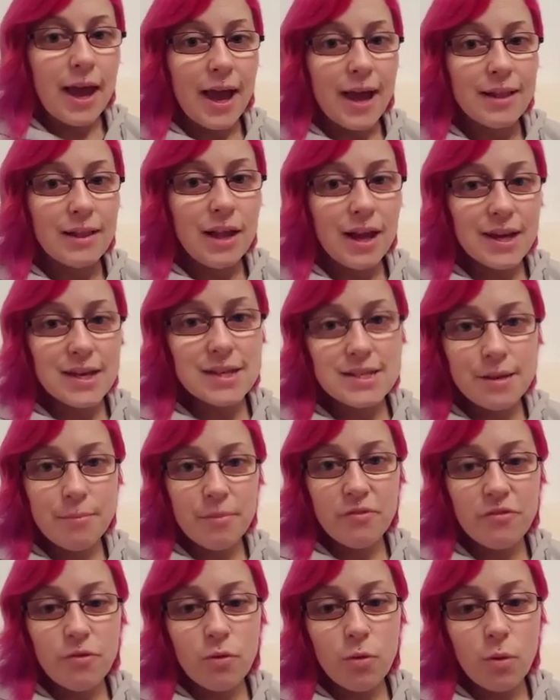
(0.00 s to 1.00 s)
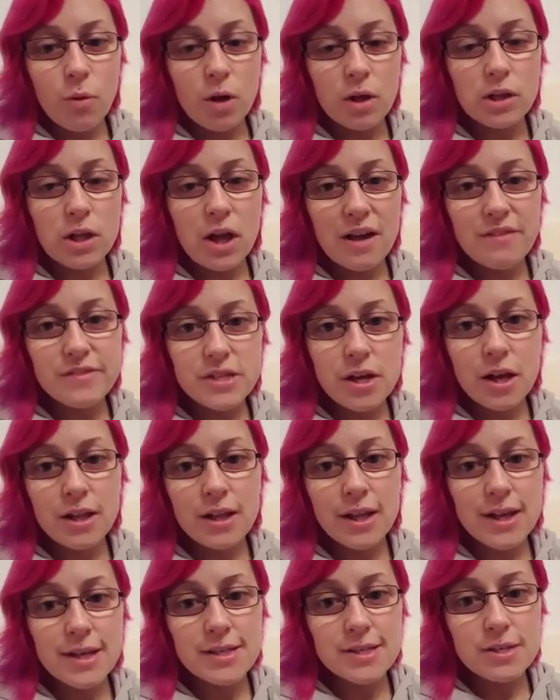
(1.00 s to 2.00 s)
And like I said before,
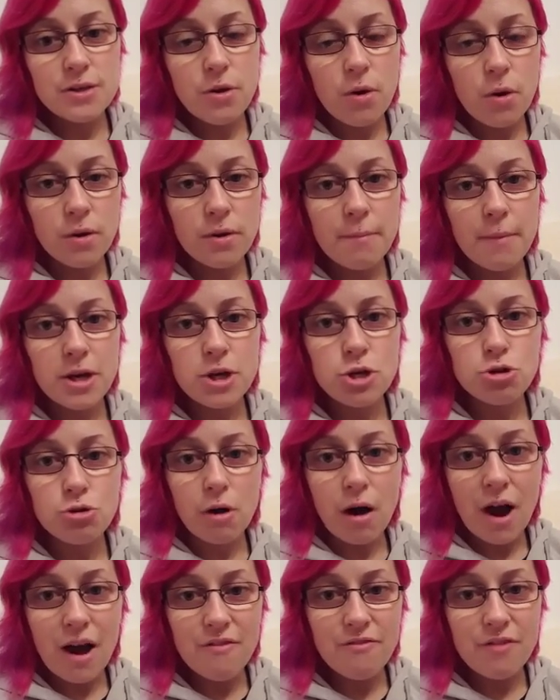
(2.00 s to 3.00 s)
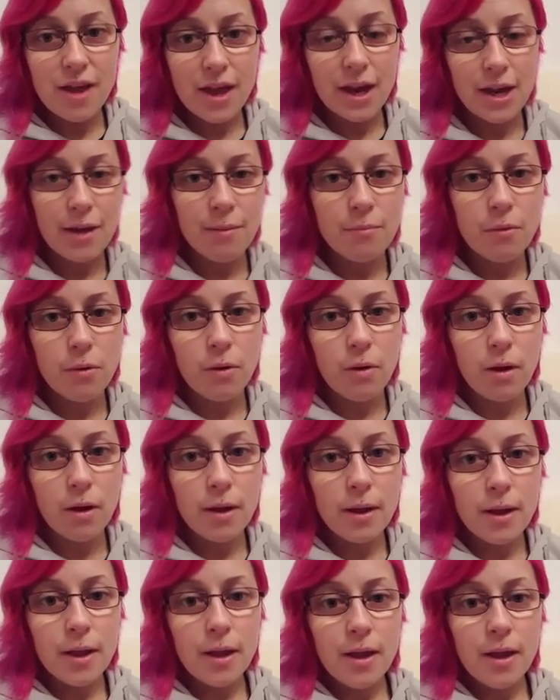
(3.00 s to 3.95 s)
lifestyle is not my driver anymore.